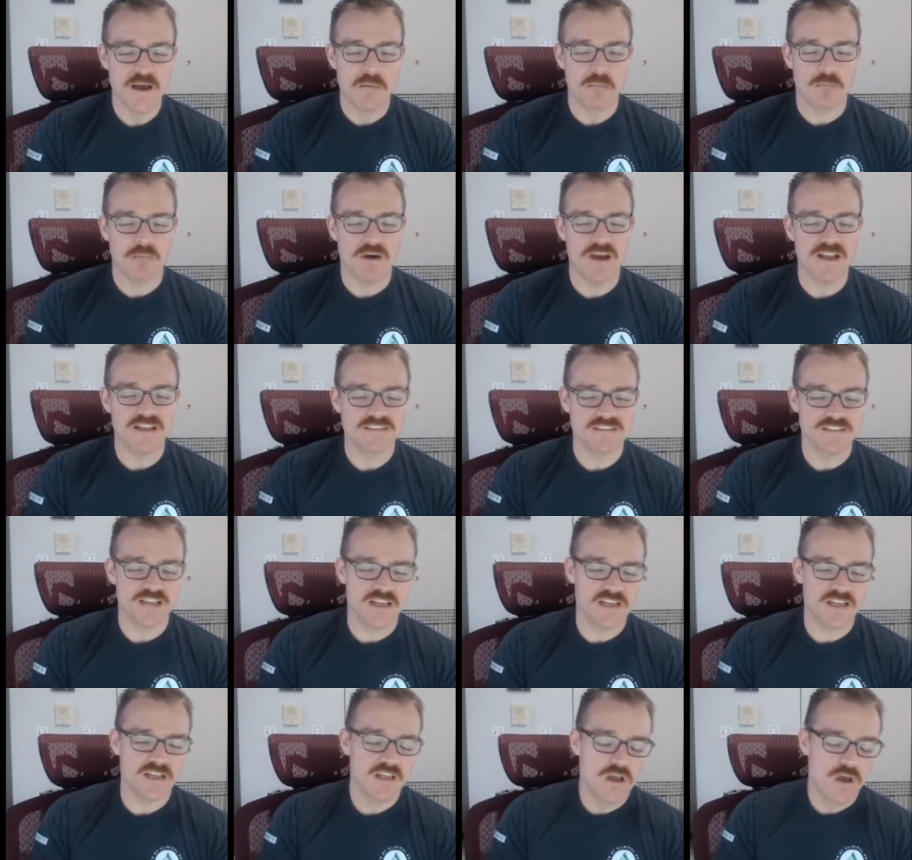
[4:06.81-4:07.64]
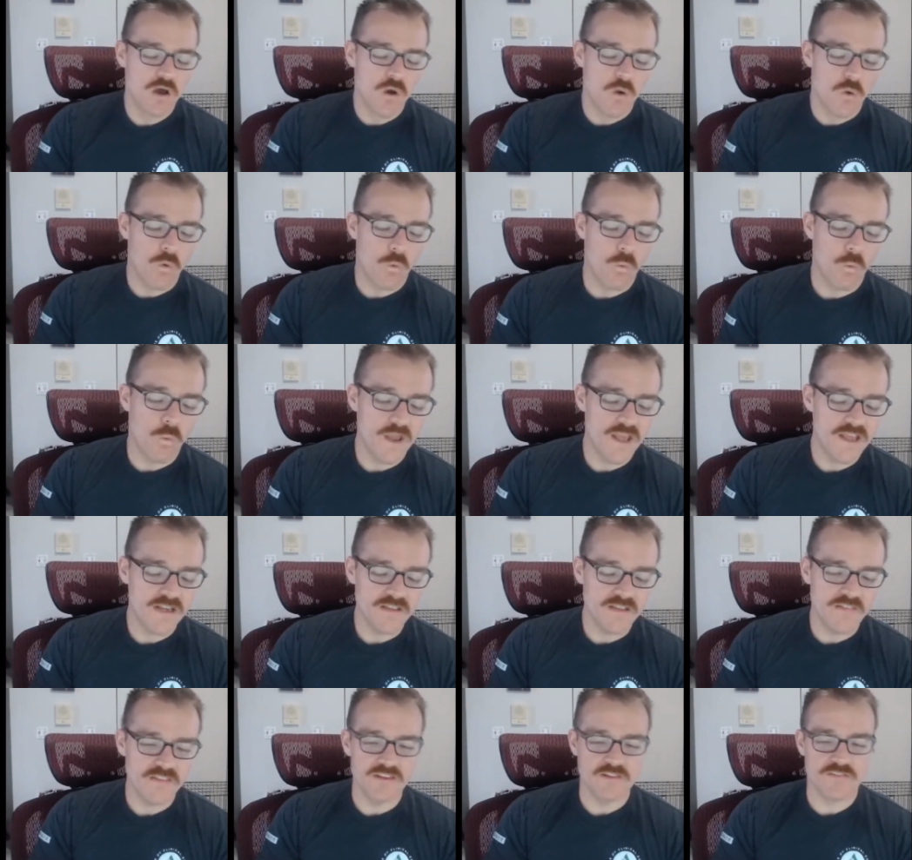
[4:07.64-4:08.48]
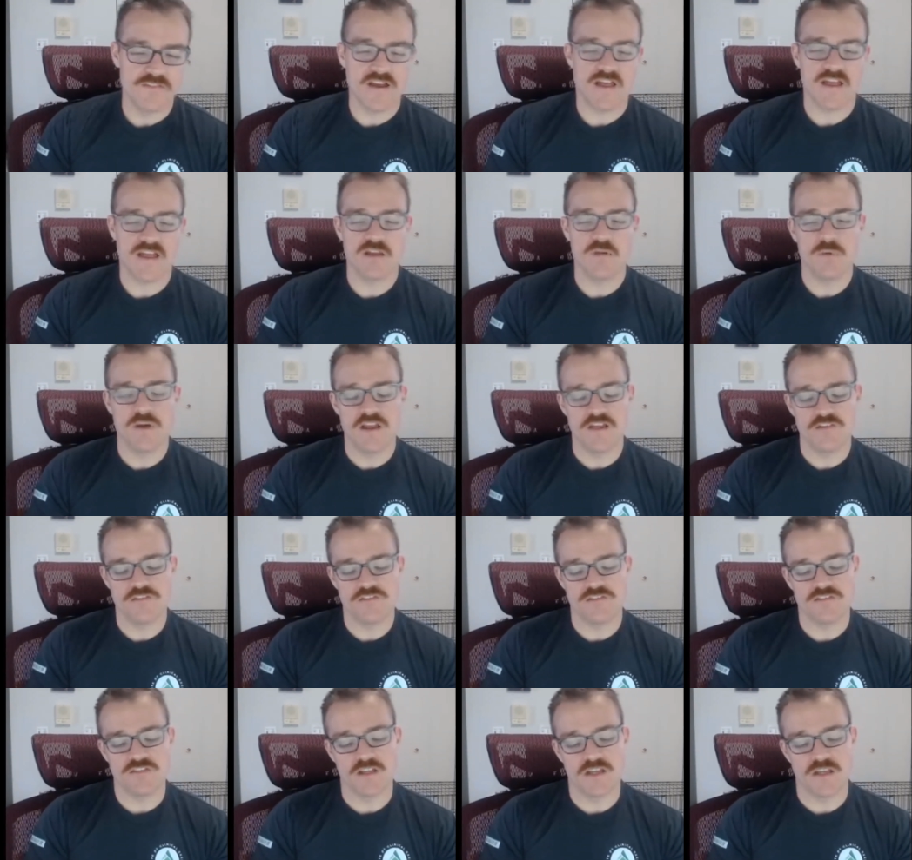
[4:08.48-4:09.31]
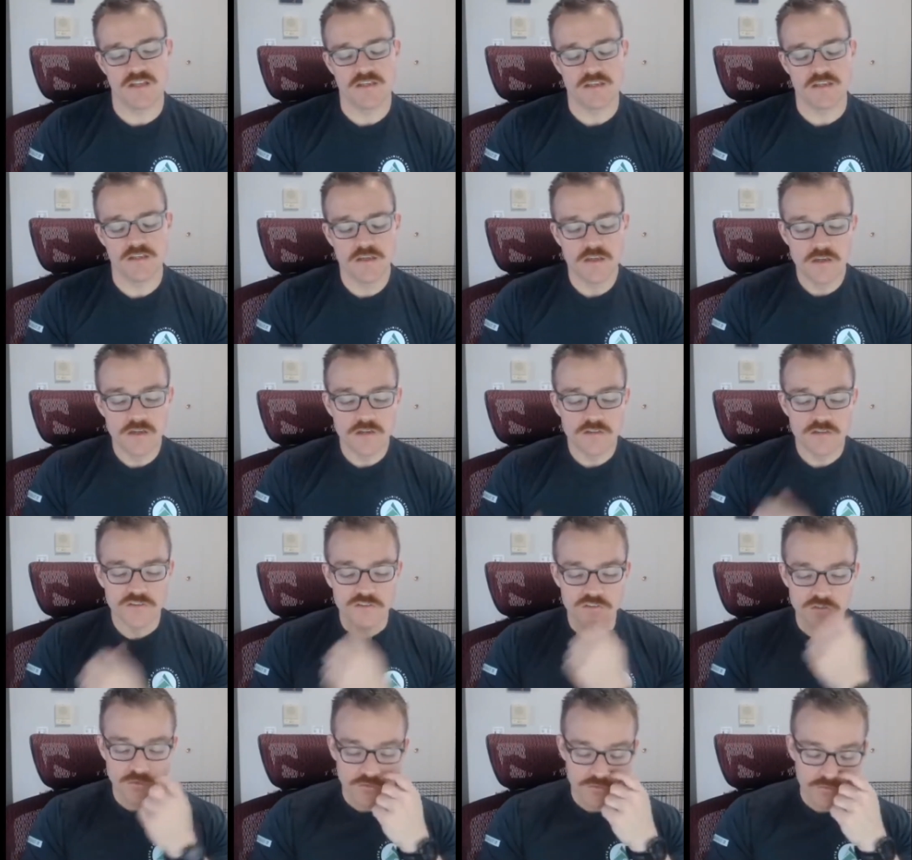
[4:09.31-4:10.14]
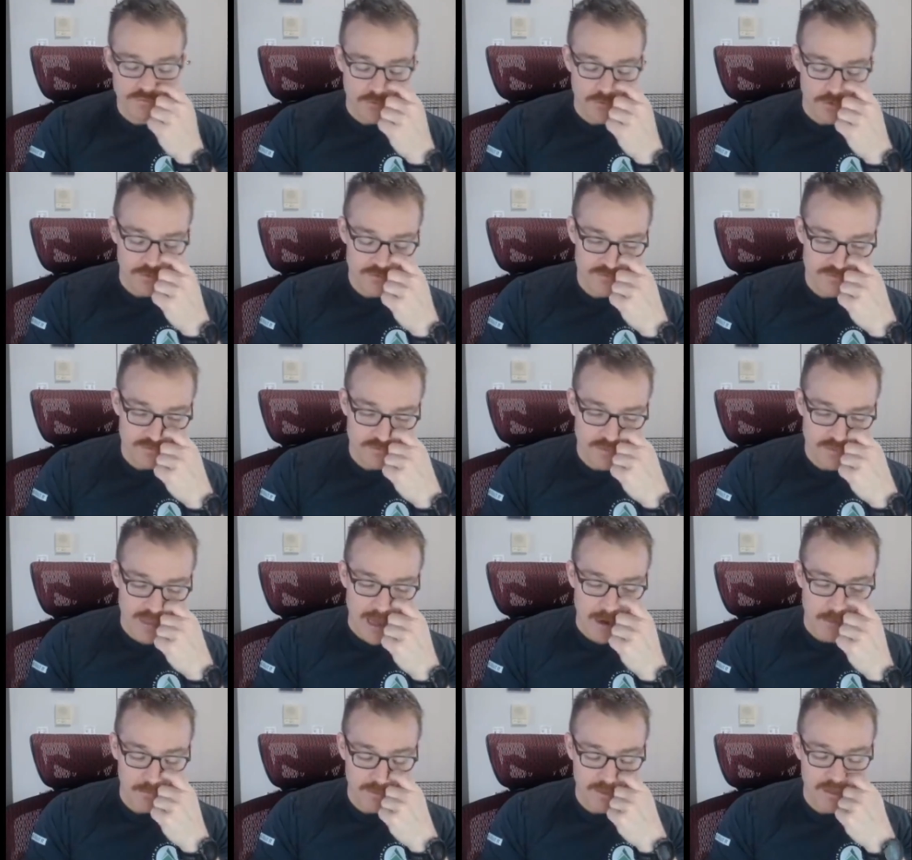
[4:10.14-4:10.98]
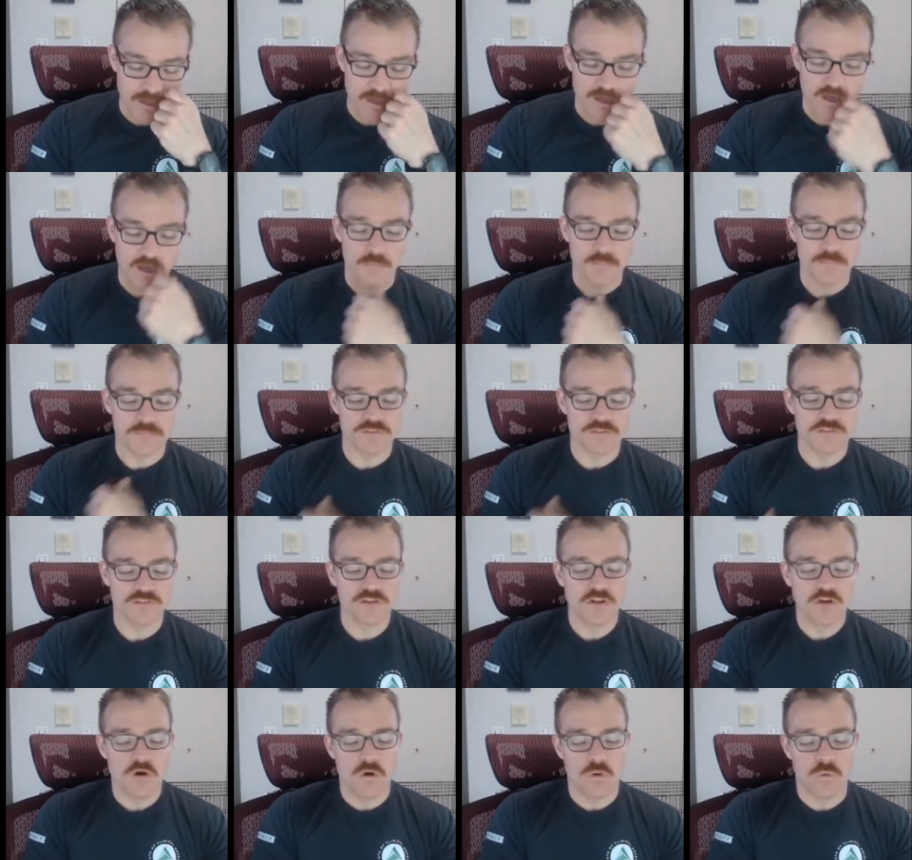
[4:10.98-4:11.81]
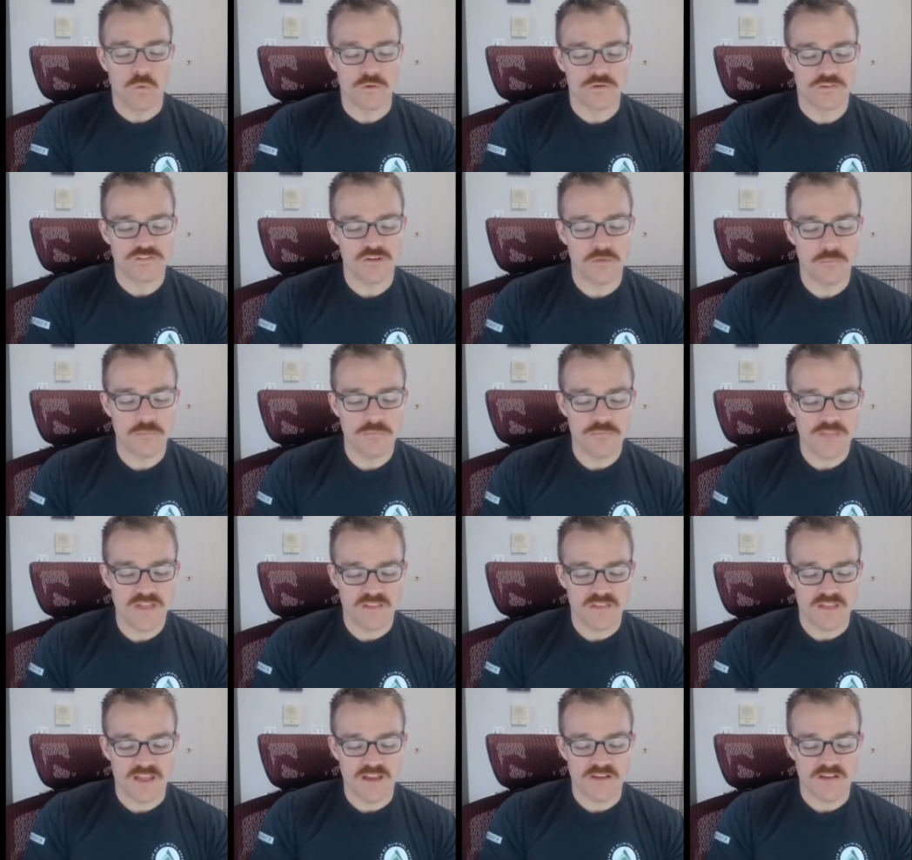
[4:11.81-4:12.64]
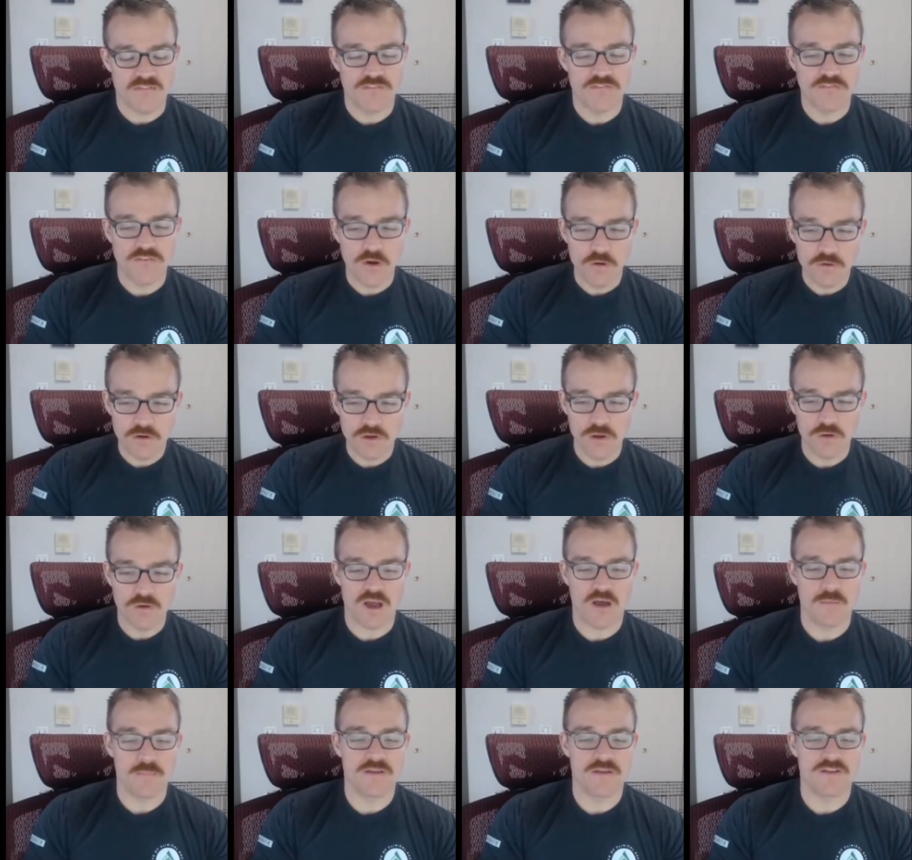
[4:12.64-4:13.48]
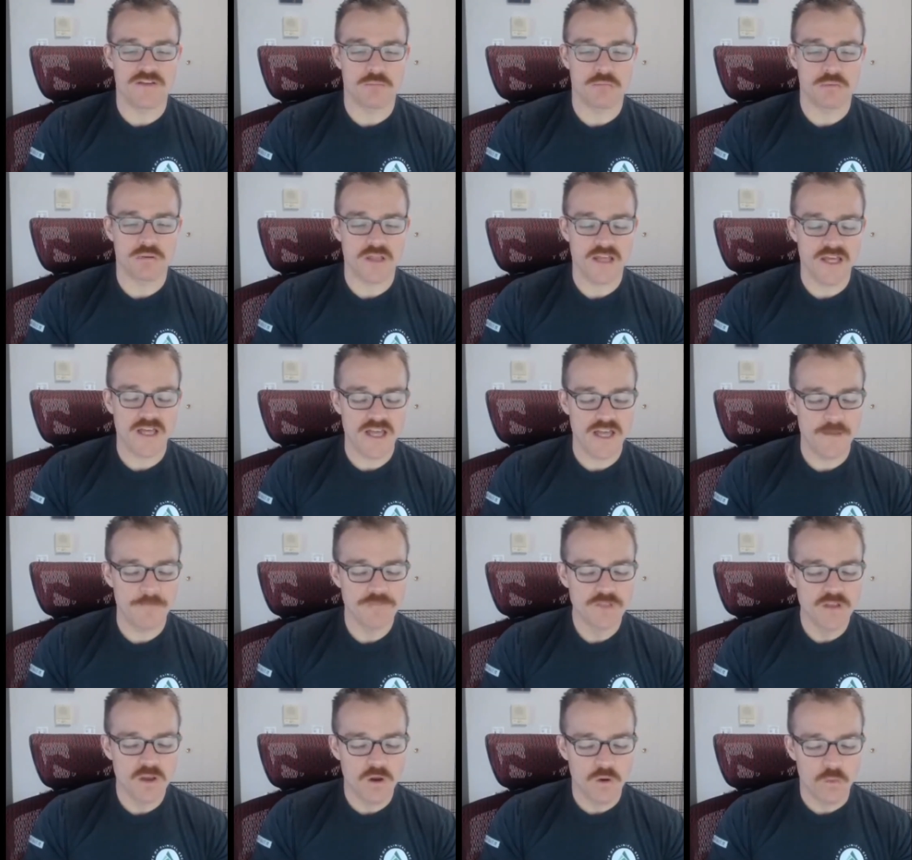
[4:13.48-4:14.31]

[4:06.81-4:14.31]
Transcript: Mike said, when in the evaluation do functional outcomes or something like FOTO come into play?